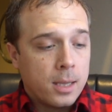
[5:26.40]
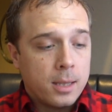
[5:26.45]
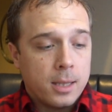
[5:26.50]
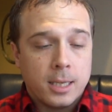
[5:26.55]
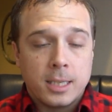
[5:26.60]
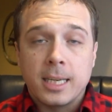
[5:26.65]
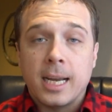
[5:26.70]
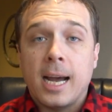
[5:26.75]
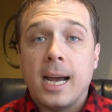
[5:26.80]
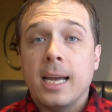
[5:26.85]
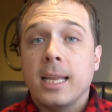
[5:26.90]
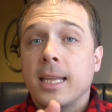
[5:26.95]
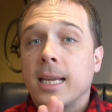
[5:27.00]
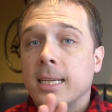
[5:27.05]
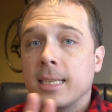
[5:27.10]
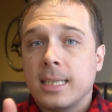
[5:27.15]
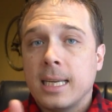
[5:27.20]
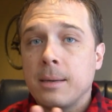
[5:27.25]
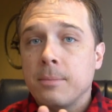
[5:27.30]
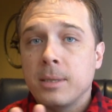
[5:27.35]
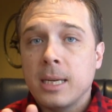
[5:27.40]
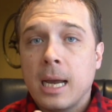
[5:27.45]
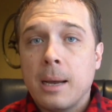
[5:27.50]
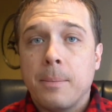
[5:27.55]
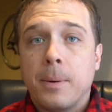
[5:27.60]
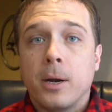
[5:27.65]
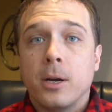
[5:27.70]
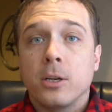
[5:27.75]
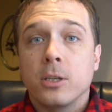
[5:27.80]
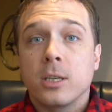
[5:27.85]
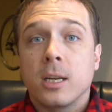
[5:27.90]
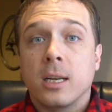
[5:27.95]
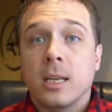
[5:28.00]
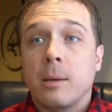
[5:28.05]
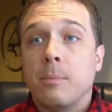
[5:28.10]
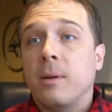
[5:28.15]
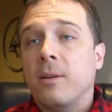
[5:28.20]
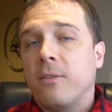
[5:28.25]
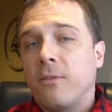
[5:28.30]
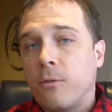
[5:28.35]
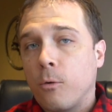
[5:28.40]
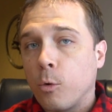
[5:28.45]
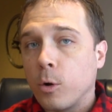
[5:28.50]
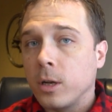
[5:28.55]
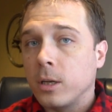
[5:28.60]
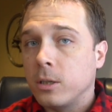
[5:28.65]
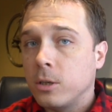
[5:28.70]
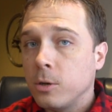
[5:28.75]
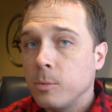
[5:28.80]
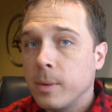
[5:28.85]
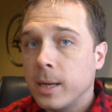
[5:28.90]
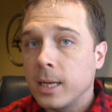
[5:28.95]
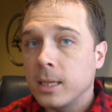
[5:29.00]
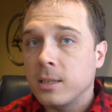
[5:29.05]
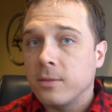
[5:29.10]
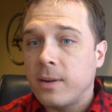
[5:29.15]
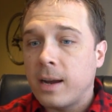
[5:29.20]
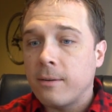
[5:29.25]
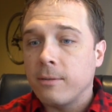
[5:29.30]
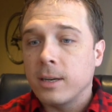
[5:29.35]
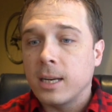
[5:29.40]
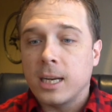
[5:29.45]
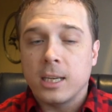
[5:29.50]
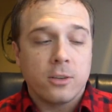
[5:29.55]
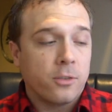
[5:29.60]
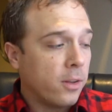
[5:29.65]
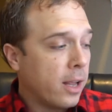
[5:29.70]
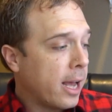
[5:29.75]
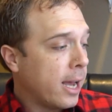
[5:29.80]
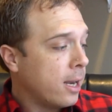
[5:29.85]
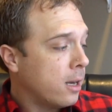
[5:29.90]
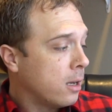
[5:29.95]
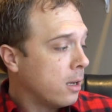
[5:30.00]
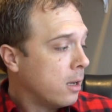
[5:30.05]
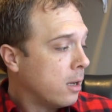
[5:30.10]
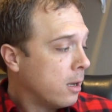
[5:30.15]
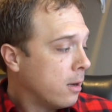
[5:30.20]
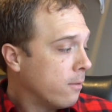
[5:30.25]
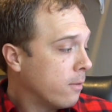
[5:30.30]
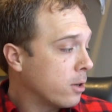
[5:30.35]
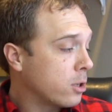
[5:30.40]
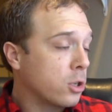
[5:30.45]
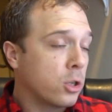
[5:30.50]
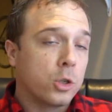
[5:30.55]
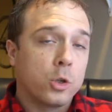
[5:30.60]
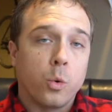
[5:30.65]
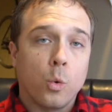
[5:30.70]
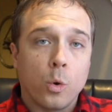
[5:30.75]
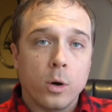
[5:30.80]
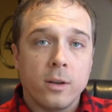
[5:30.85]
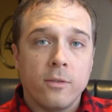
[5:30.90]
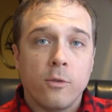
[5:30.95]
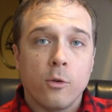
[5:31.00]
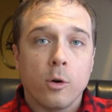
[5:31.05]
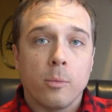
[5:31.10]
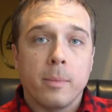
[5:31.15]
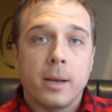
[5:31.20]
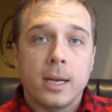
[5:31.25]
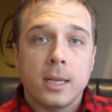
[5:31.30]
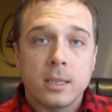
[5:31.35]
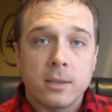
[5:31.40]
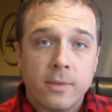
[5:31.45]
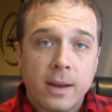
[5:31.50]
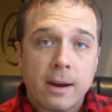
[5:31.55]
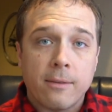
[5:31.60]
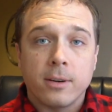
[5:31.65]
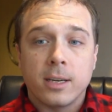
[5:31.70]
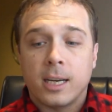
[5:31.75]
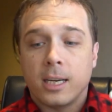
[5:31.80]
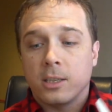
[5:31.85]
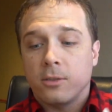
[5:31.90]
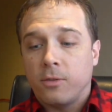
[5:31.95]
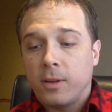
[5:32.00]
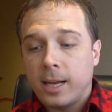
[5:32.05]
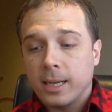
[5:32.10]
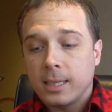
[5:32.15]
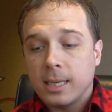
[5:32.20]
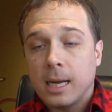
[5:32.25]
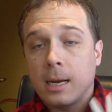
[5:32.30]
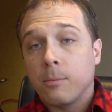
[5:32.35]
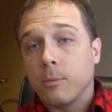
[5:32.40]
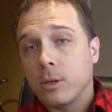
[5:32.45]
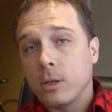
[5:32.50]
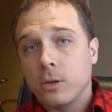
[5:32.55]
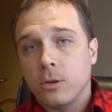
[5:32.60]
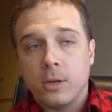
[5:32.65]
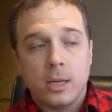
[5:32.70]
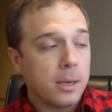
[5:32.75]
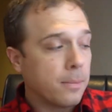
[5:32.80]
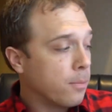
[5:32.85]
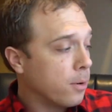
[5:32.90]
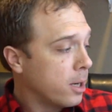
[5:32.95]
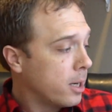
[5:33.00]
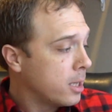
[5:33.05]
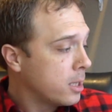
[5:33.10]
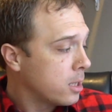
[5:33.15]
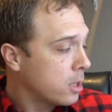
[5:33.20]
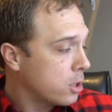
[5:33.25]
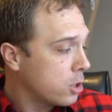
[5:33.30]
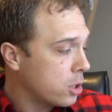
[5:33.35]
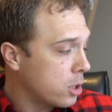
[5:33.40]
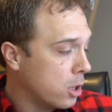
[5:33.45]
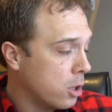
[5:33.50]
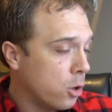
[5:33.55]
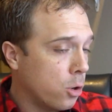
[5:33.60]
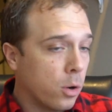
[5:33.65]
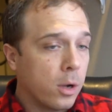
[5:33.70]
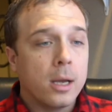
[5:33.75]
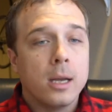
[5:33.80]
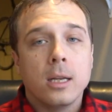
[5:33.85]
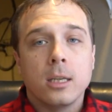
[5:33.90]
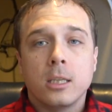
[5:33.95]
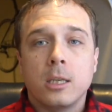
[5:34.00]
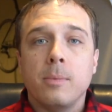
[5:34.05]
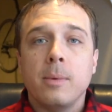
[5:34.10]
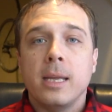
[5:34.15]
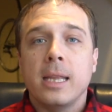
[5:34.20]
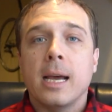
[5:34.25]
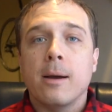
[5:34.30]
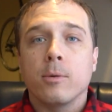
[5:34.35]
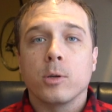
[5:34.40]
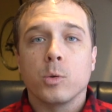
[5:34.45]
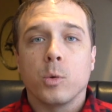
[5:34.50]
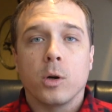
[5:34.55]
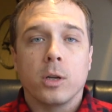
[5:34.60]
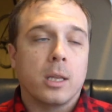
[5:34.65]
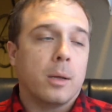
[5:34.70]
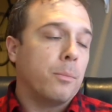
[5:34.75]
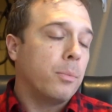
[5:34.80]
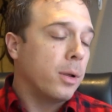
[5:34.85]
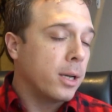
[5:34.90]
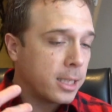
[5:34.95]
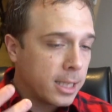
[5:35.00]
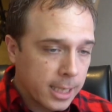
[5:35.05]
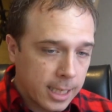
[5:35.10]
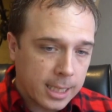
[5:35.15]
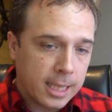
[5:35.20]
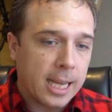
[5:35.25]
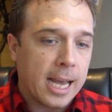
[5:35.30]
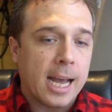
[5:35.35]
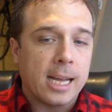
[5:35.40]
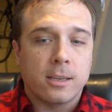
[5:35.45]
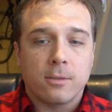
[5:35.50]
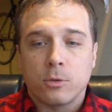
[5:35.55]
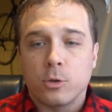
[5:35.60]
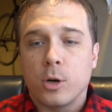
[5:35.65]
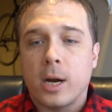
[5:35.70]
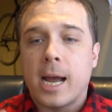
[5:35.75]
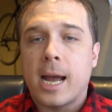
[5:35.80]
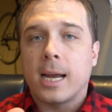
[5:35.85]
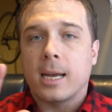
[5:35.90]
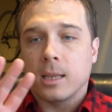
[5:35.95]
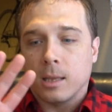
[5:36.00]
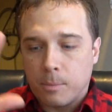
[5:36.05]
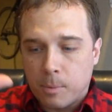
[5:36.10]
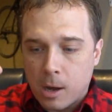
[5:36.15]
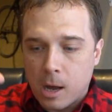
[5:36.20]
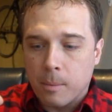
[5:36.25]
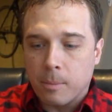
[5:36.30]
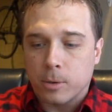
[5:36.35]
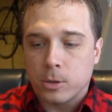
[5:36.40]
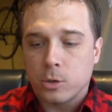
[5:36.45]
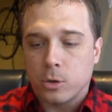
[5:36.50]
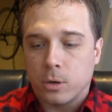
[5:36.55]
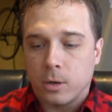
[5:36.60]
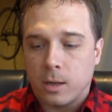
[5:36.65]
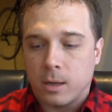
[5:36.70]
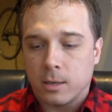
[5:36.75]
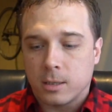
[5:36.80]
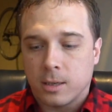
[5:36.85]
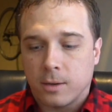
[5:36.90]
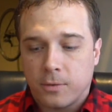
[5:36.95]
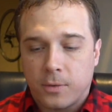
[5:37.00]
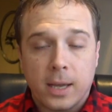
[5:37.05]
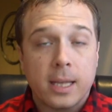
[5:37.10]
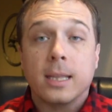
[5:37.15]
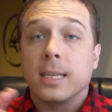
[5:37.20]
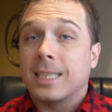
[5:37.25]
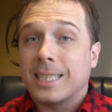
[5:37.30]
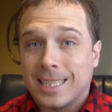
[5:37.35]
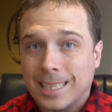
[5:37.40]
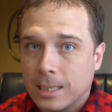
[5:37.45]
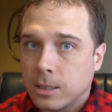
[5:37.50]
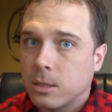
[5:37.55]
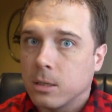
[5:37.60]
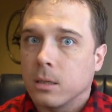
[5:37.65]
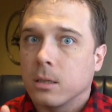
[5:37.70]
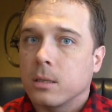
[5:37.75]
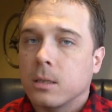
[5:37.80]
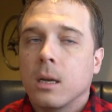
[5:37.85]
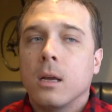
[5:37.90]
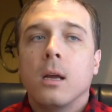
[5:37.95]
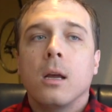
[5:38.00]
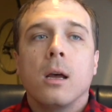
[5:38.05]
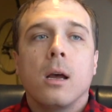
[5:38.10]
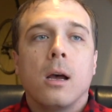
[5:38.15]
this guy in that same time period is going to give me 42 minutes of advertised flight versus 24 minutes of advertised flight time with the Unique Breeze. So to me, that was worth it. Plus, I get the active track and the palm control and all that stuff and the sensors.